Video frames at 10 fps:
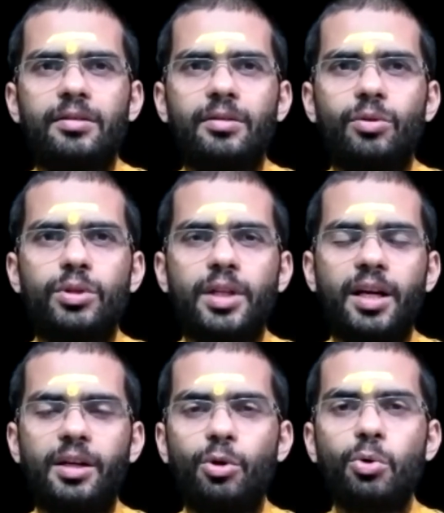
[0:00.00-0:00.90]
O
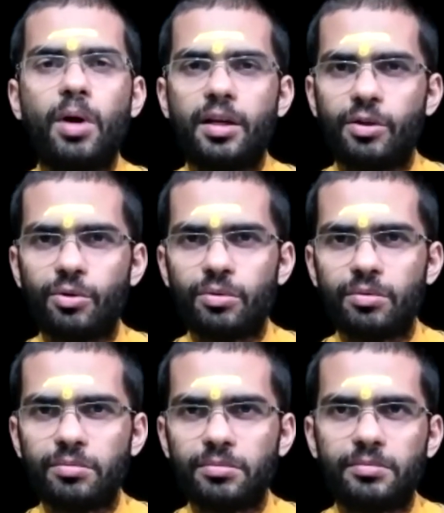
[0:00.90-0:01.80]
child, who are you?
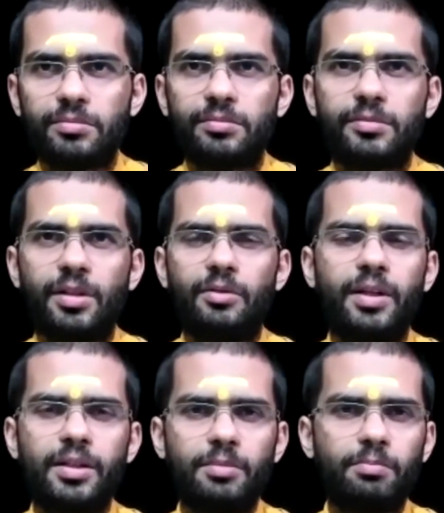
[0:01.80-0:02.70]
A
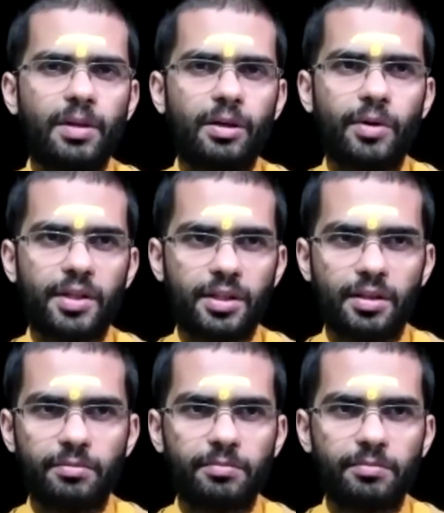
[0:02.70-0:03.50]
very simple question.